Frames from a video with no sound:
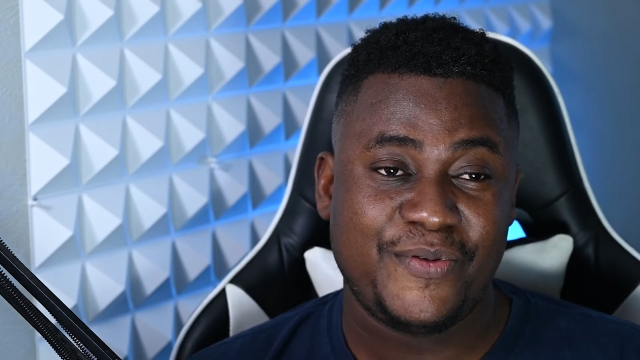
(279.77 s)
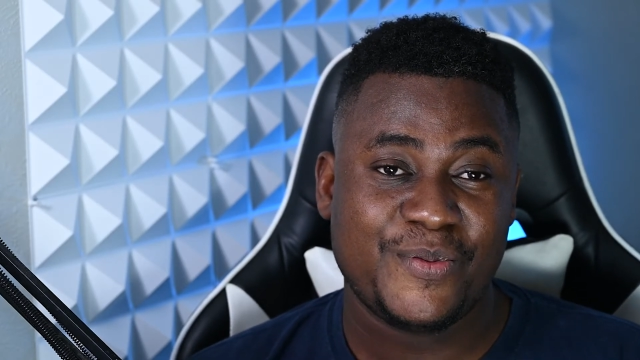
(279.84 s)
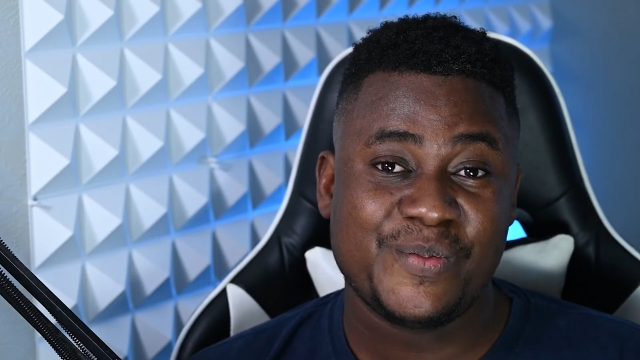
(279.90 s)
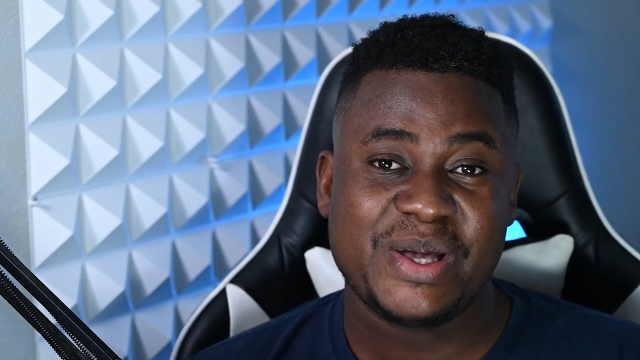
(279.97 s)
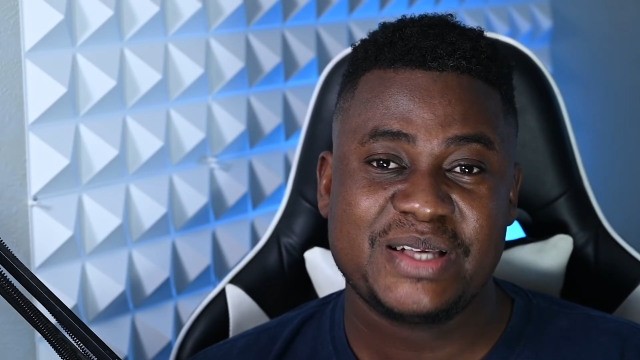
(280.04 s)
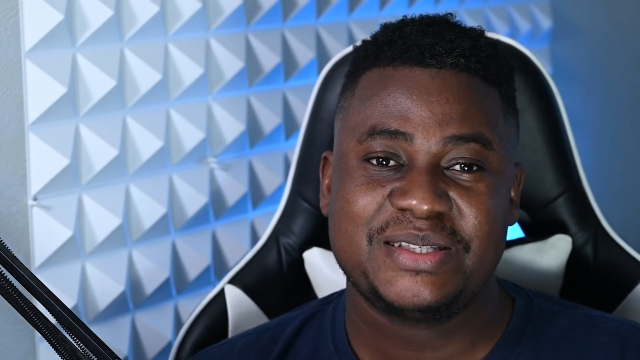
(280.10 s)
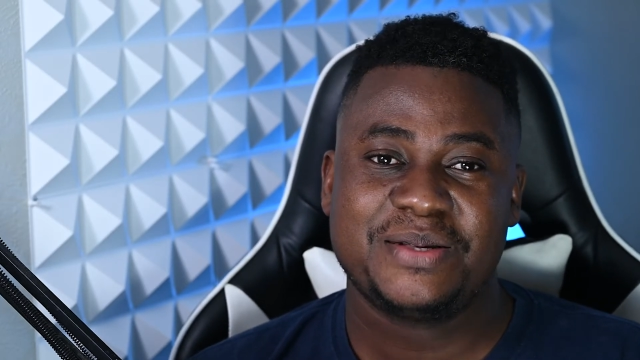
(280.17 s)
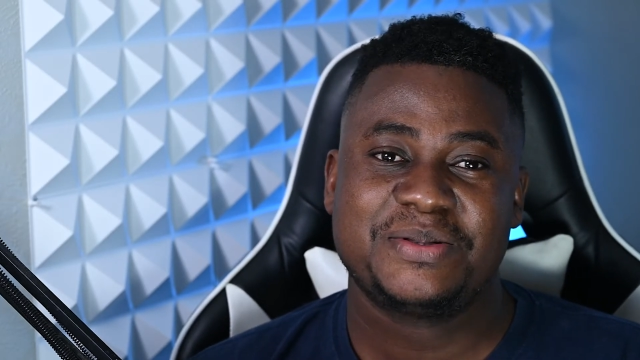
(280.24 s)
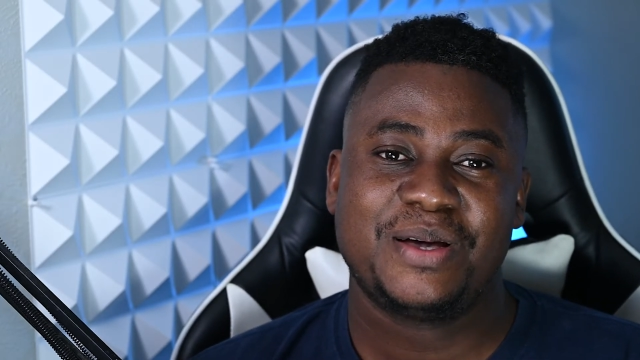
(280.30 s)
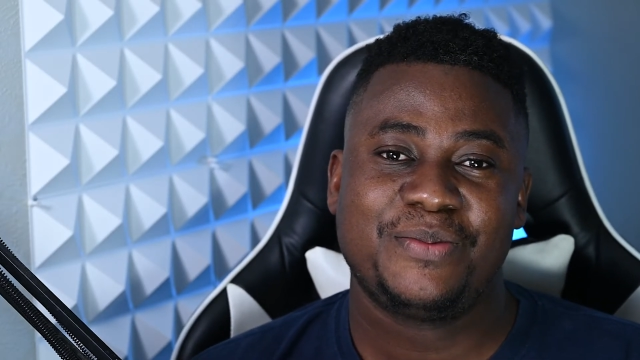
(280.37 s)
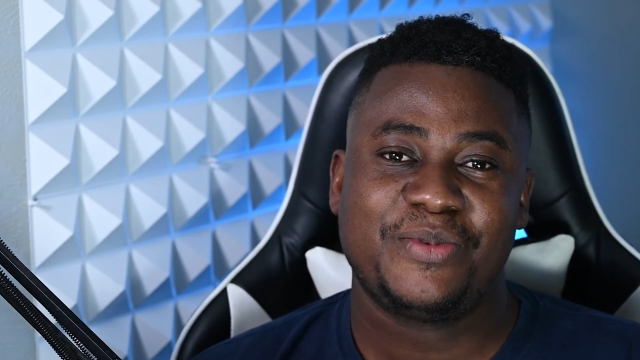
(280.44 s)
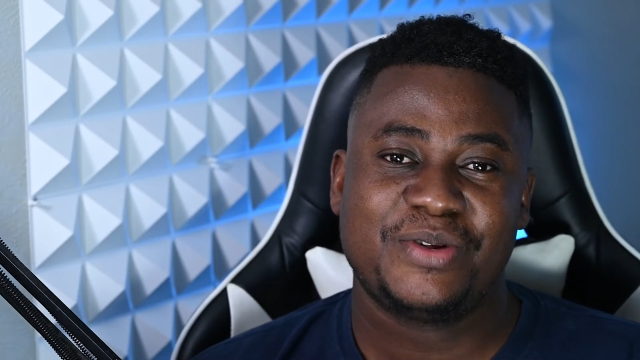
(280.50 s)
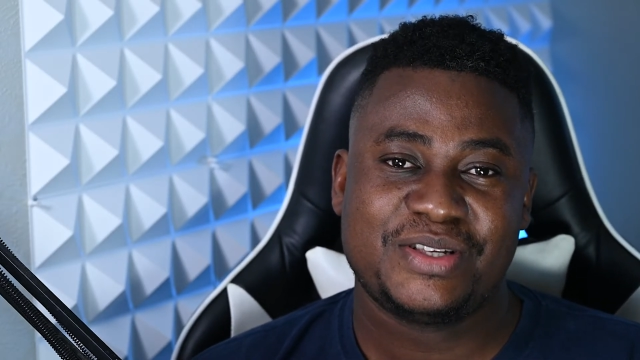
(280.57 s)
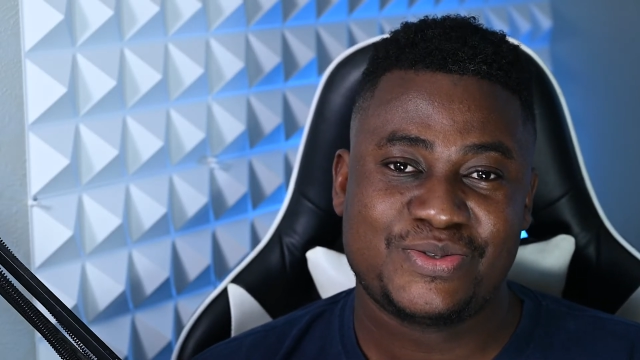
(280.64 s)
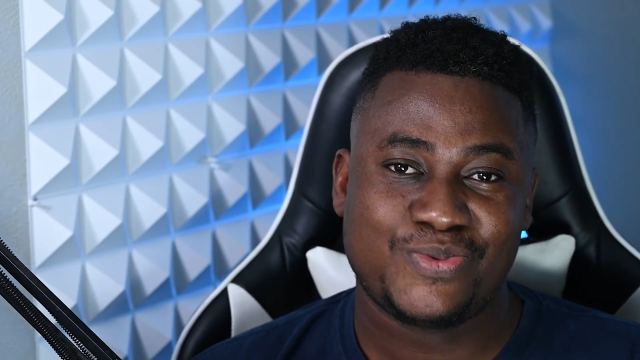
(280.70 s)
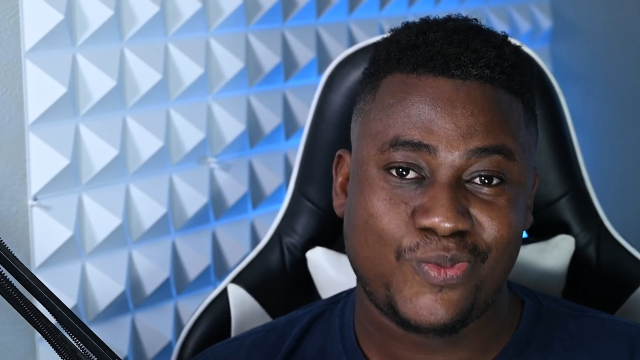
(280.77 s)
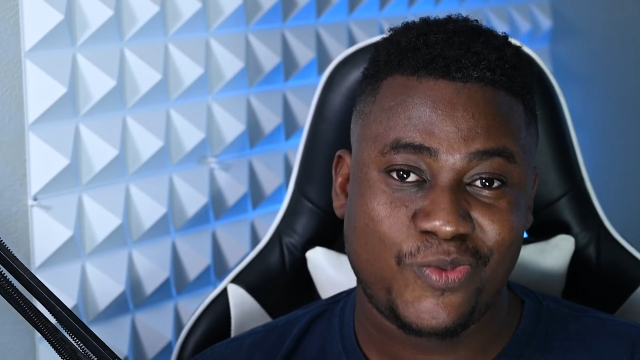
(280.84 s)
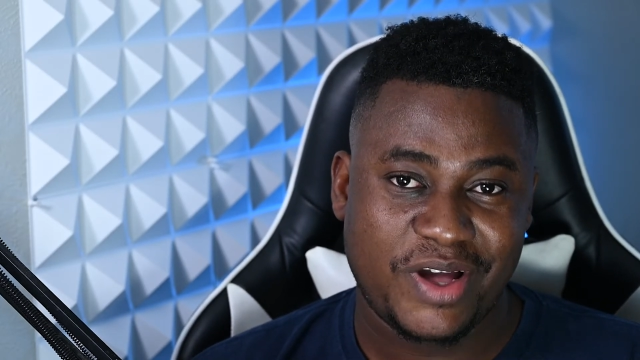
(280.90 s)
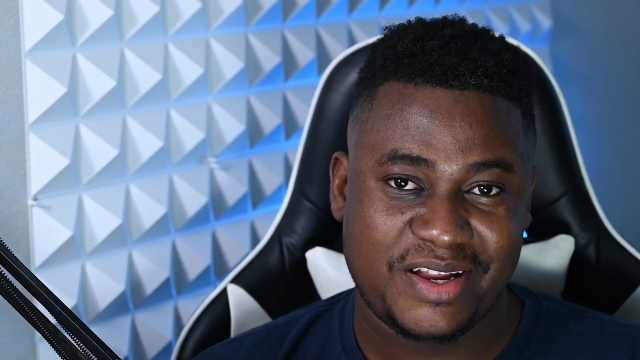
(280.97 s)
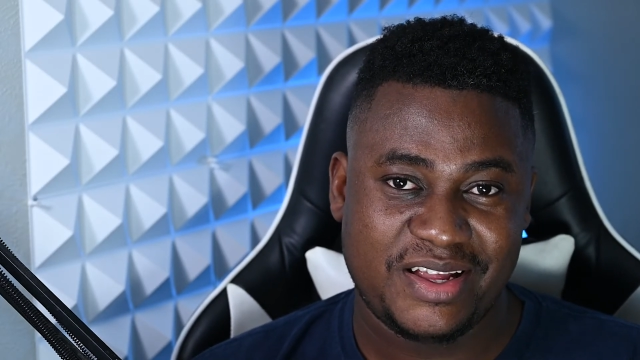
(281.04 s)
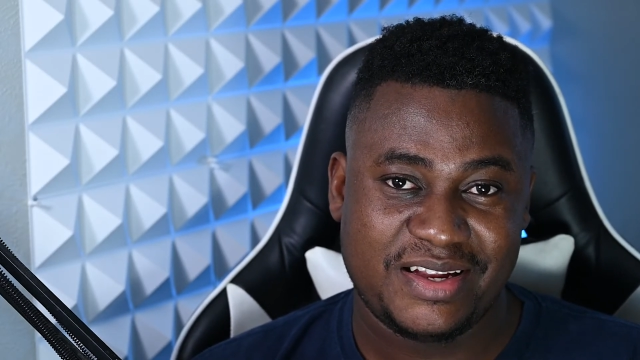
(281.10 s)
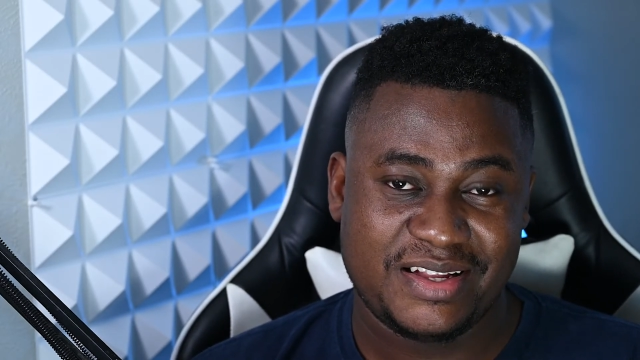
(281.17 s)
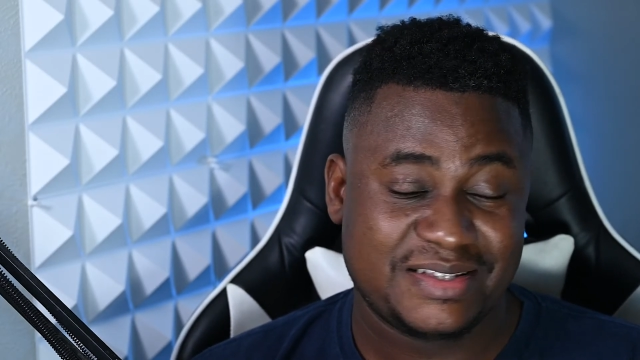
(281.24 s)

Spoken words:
you mess up somebody's wedding,